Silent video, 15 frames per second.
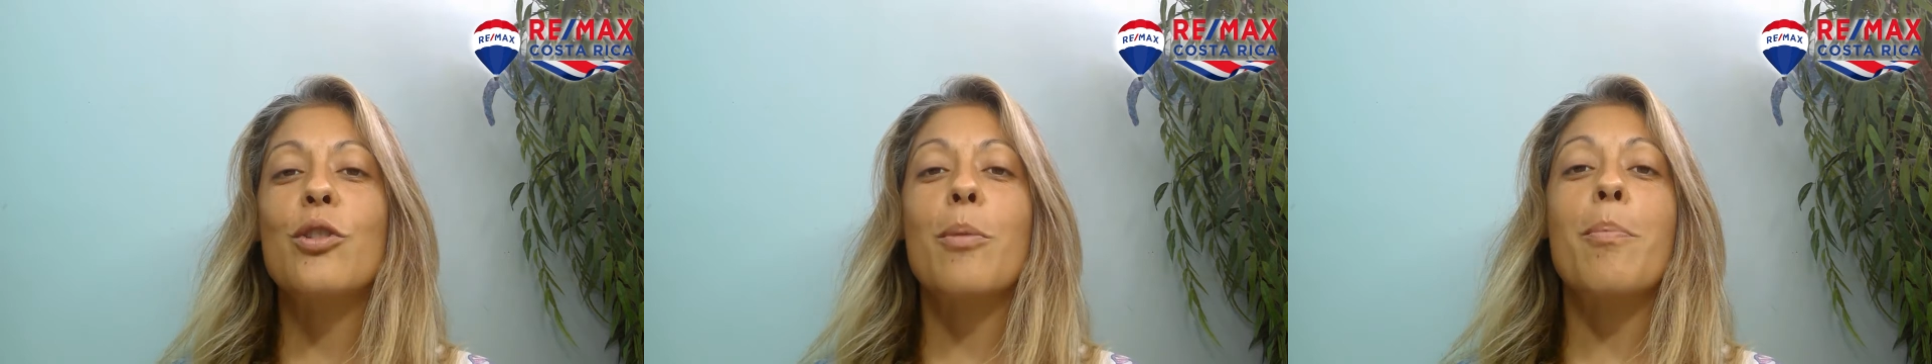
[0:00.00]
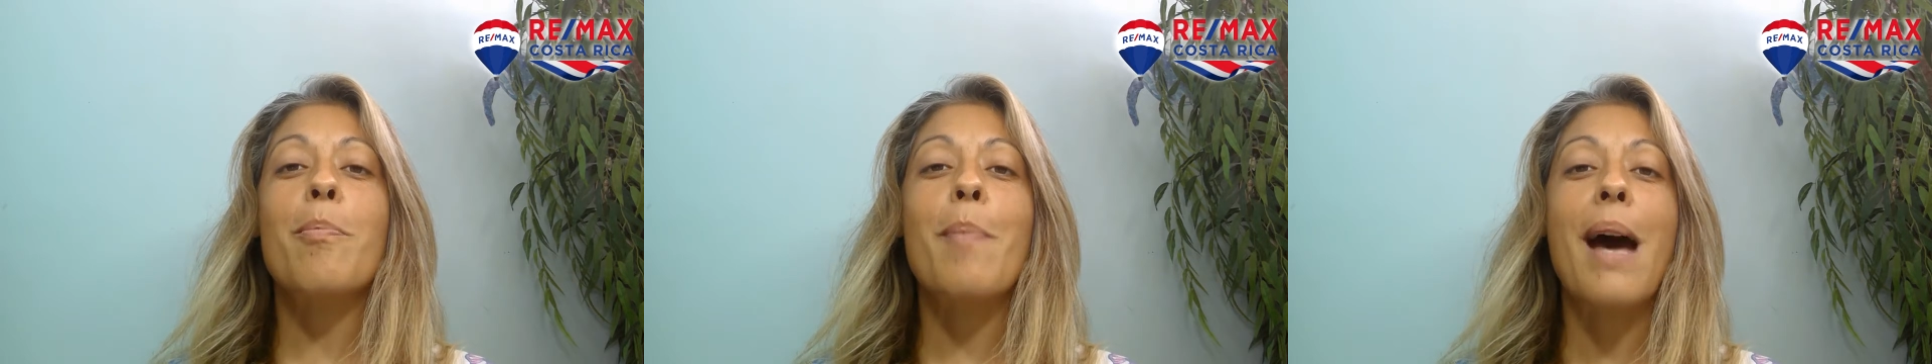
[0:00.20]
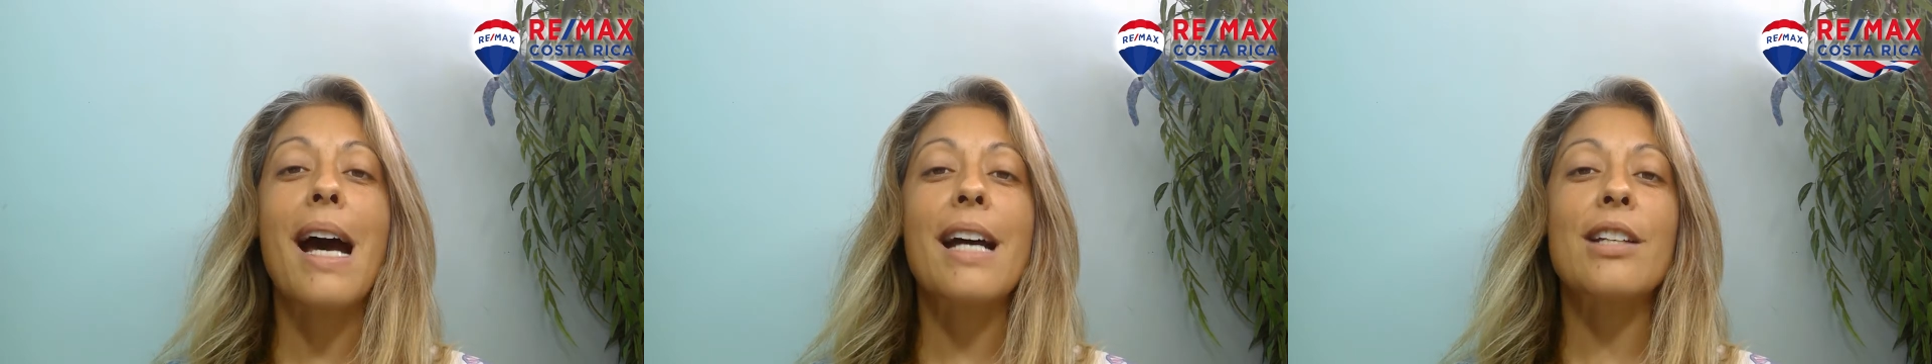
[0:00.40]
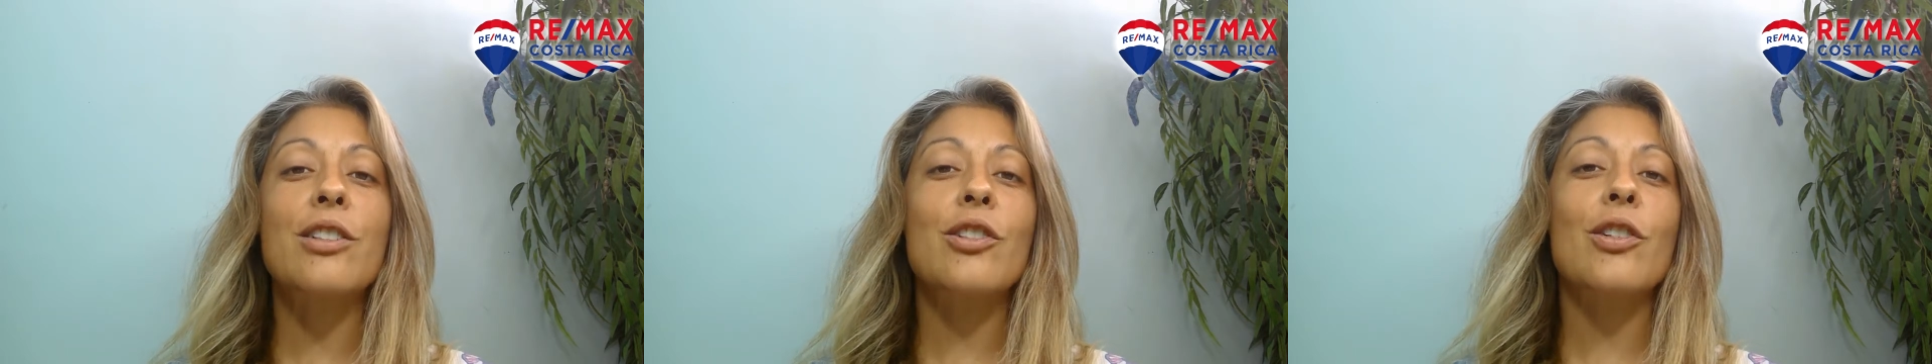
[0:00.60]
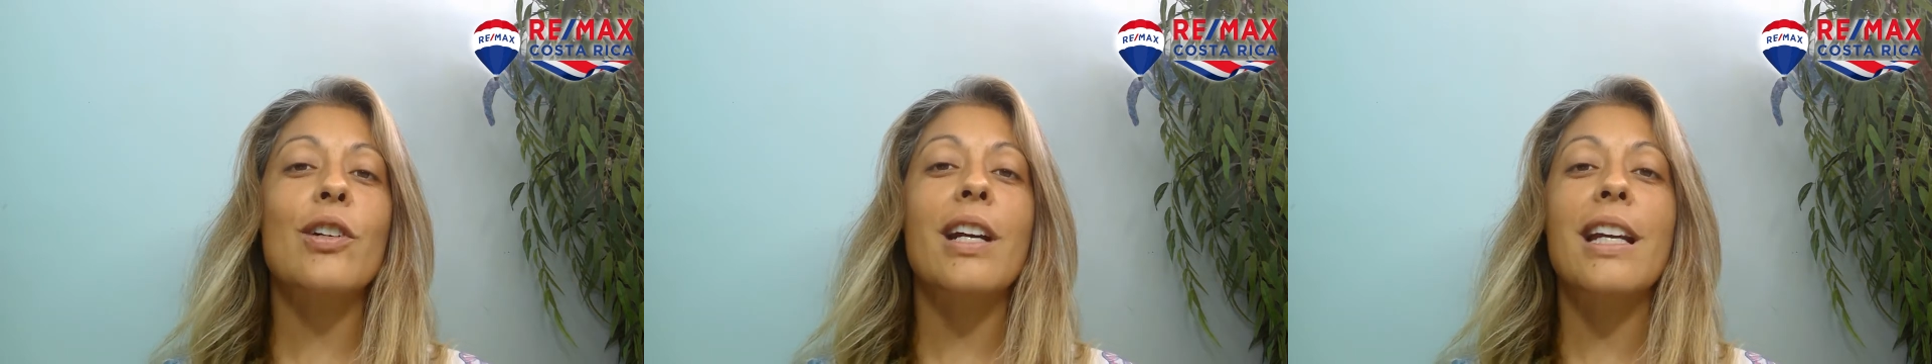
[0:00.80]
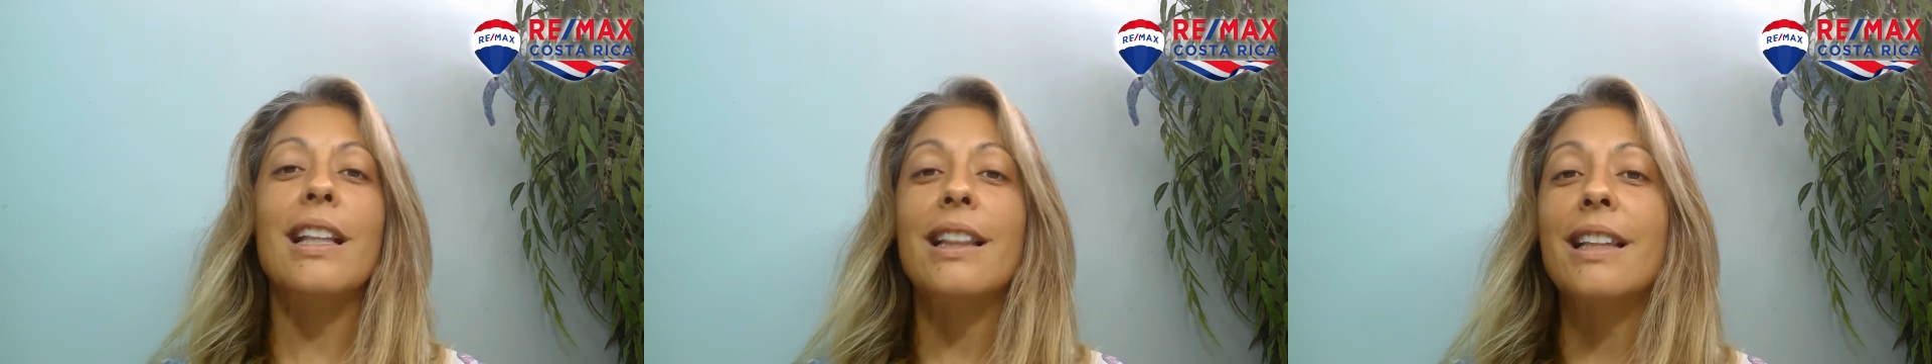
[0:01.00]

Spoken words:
to master at